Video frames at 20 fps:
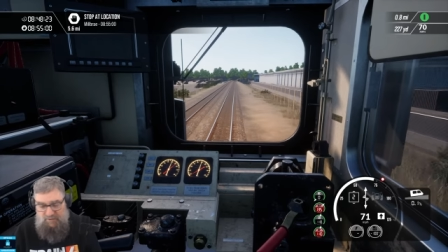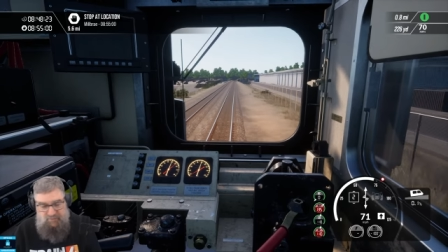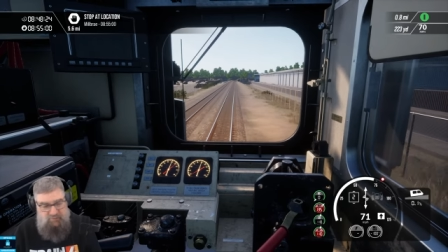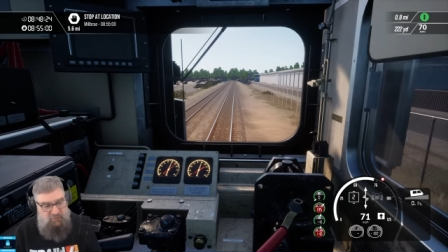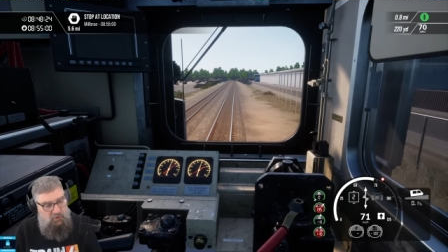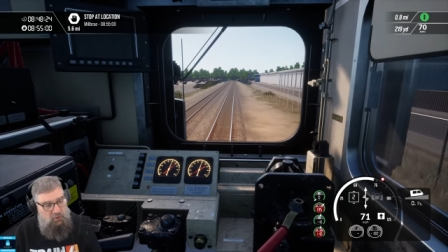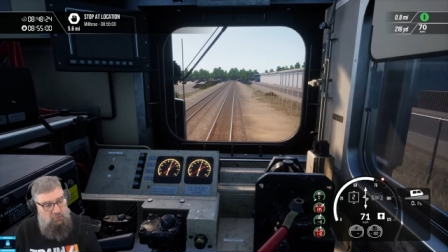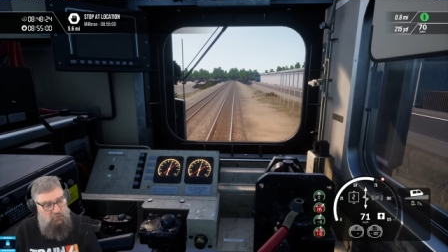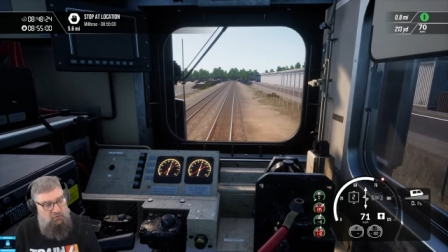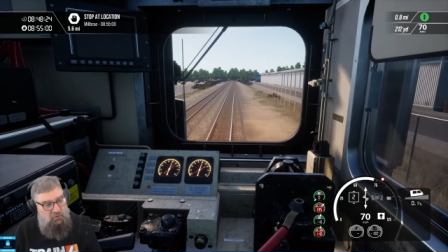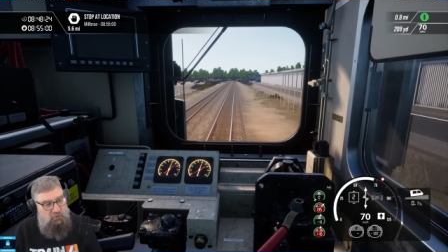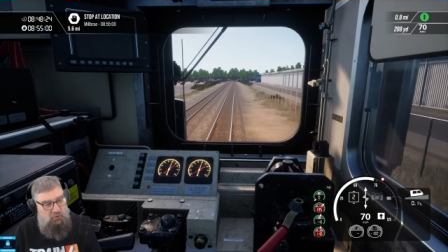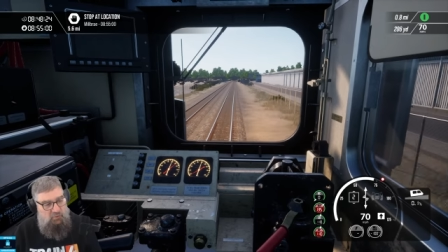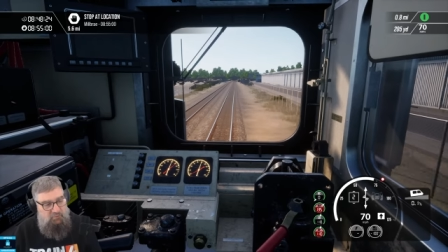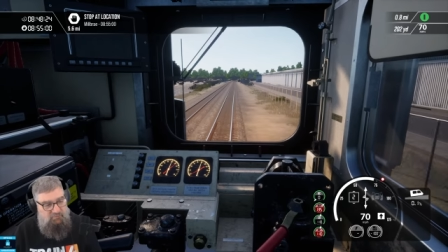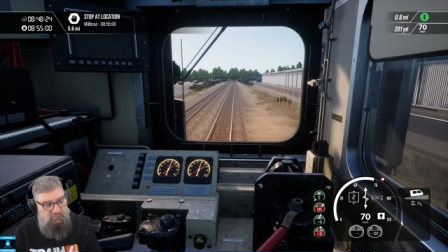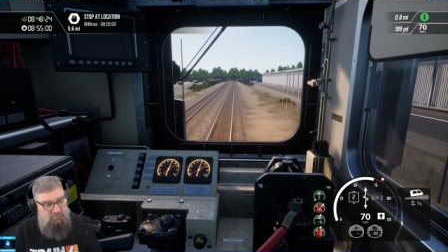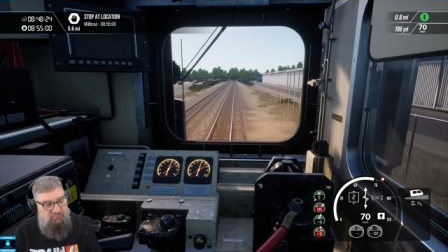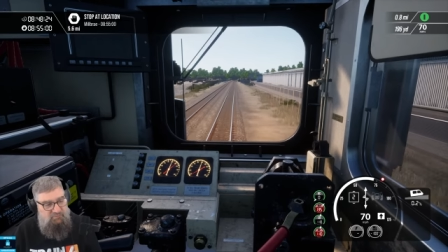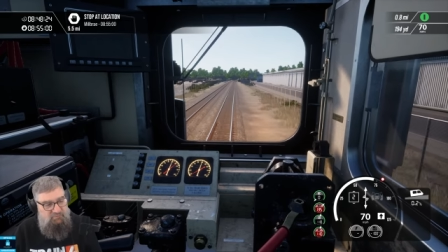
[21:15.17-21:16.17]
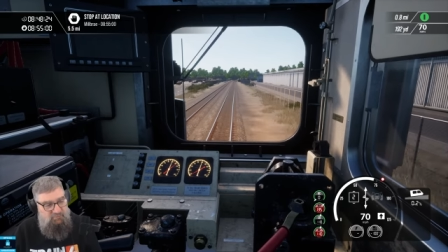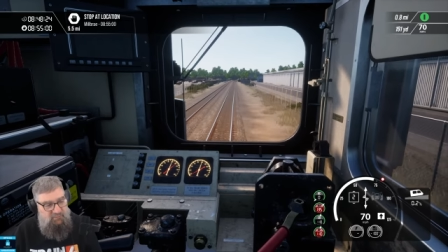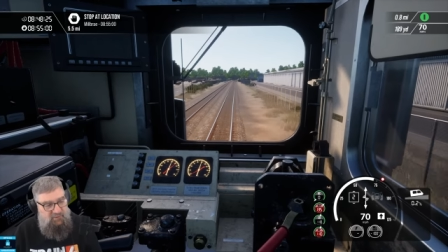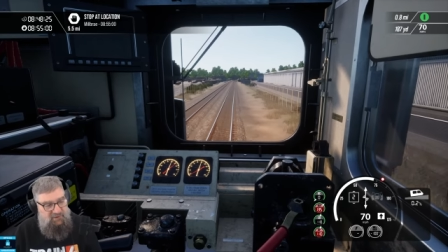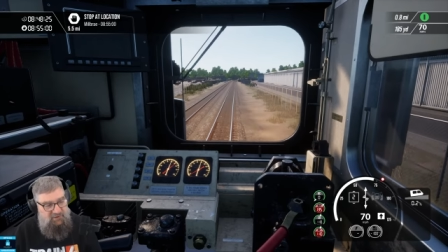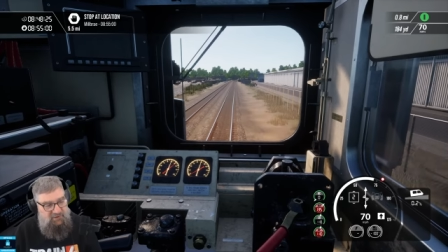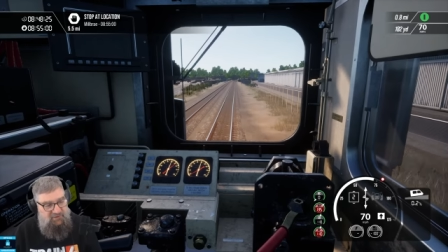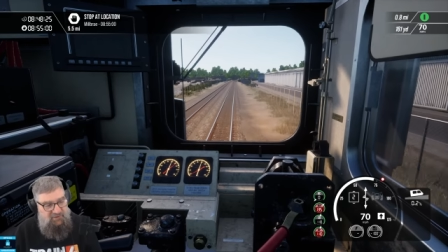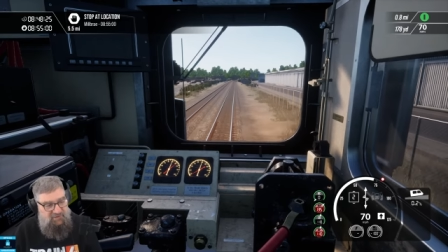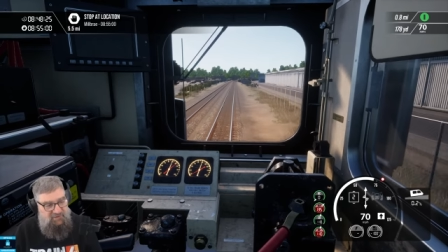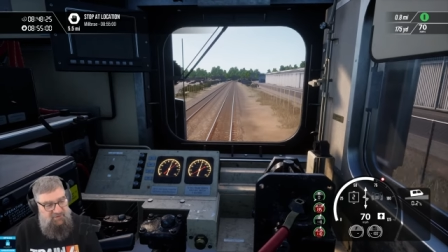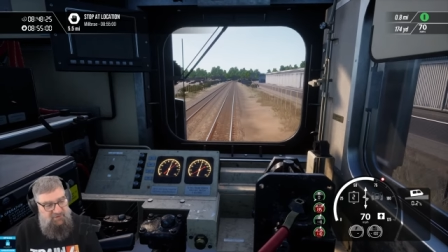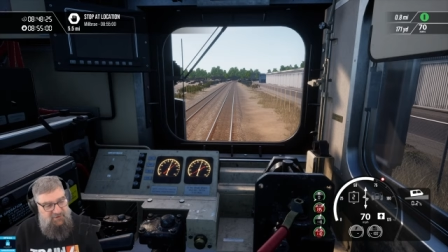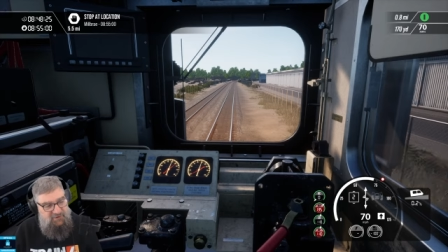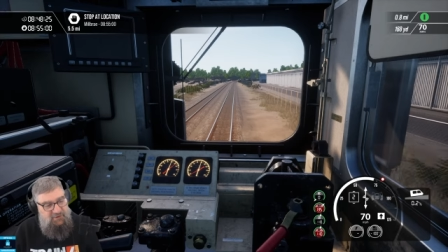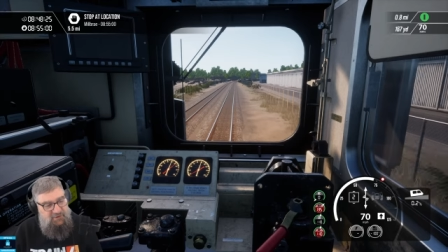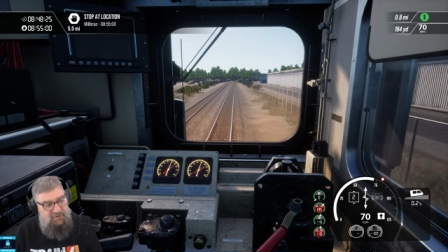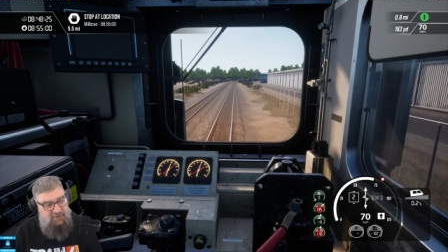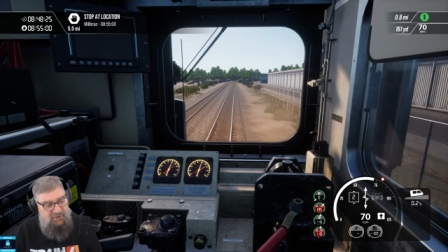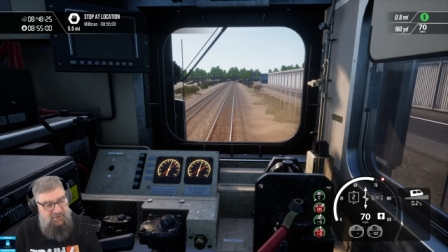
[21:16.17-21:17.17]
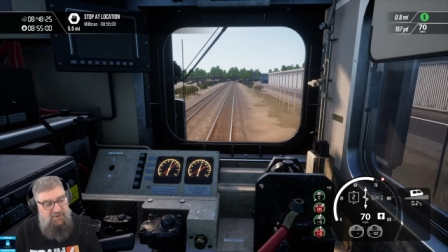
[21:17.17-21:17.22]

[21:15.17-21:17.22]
If you don't know, I'm beta testing it.